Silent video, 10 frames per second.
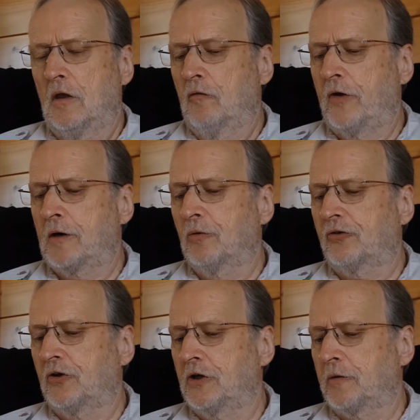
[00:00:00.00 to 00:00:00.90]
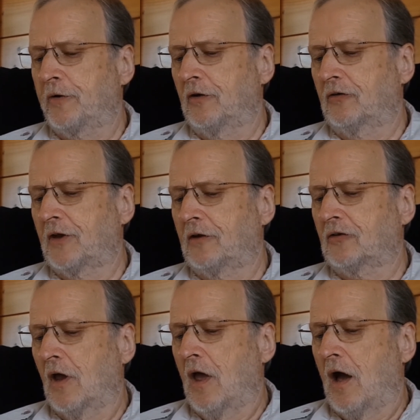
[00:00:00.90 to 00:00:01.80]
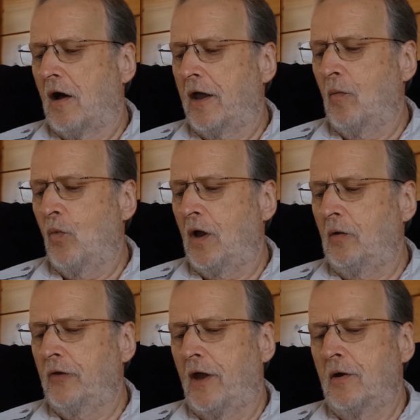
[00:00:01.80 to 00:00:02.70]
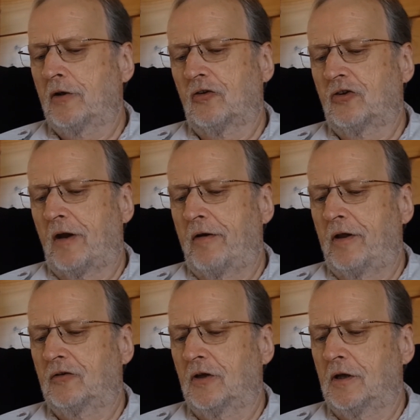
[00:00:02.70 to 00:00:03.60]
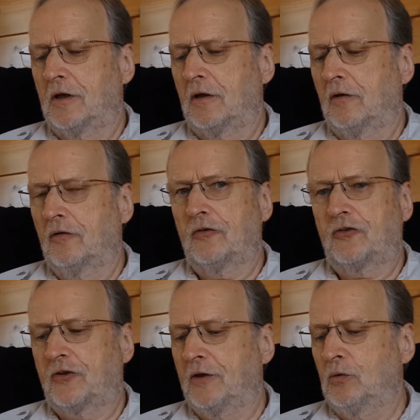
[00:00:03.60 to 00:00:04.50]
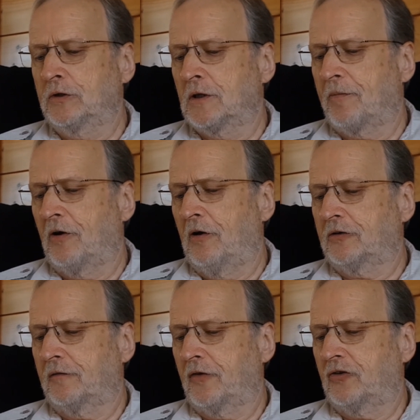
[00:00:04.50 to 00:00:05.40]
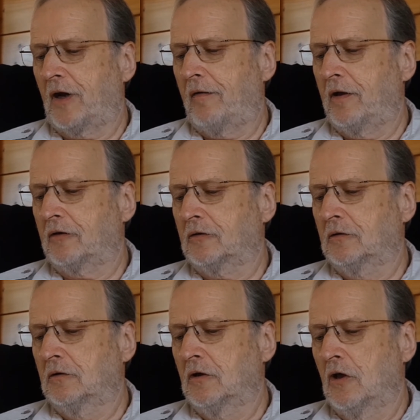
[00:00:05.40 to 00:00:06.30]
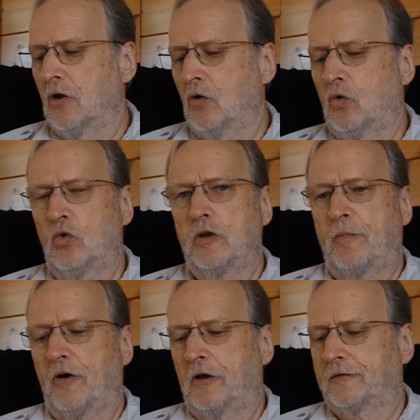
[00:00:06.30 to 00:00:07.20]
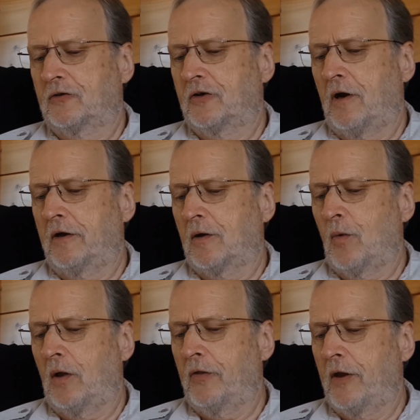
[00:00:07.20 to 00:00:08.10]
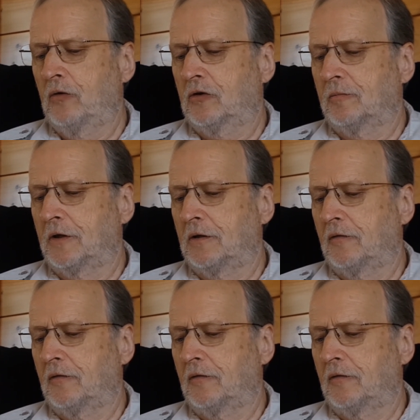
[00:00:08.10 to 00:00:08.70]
Venerable Sir, the prince says, I am well known as a charioteer, skilled in the parts of the chariot. All the parts of a chariot are well known to me.